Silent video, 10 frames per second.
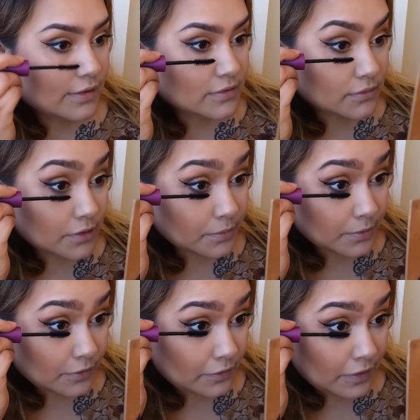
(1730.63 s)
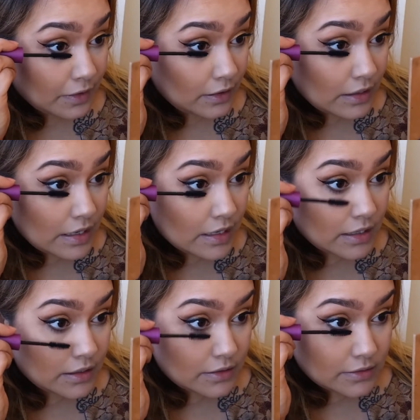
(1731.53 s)
And it's waterproof,
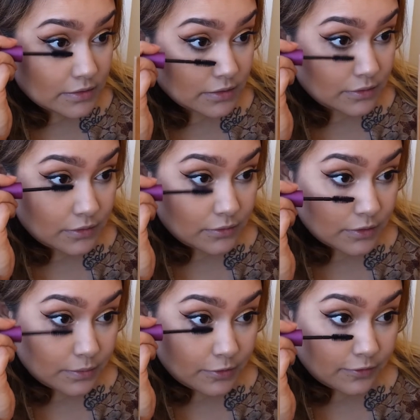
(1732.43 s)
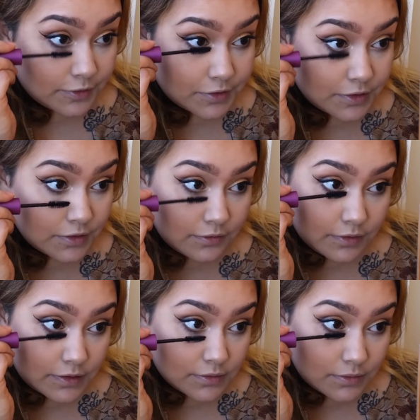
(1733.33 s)
so the waterproof version
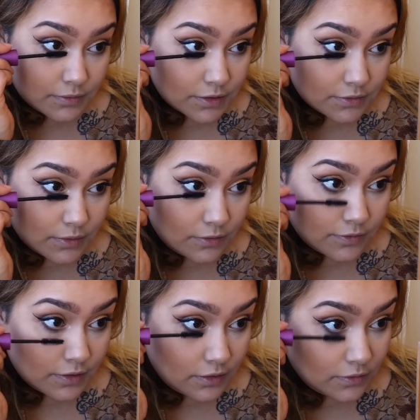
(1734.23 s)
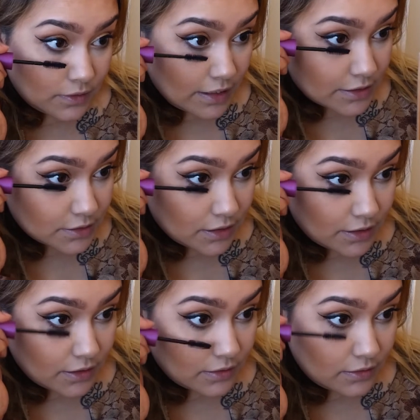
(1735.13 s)
of this one works well for the lower lash
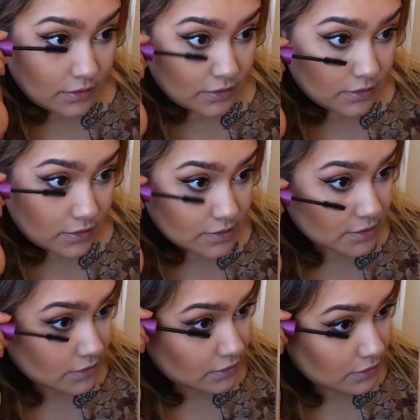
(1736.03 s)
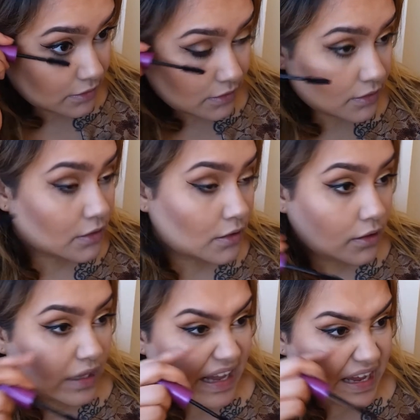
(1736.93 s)
line. Doesn't
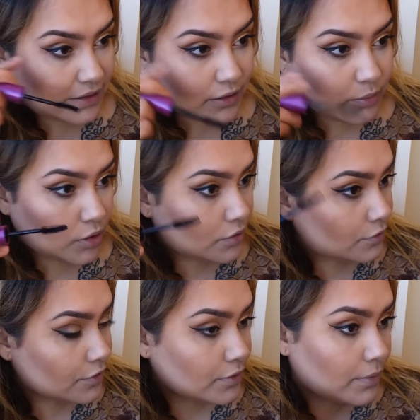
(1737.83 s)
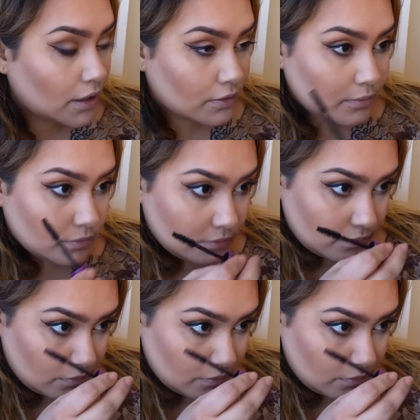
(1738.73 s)
end up all over the bottom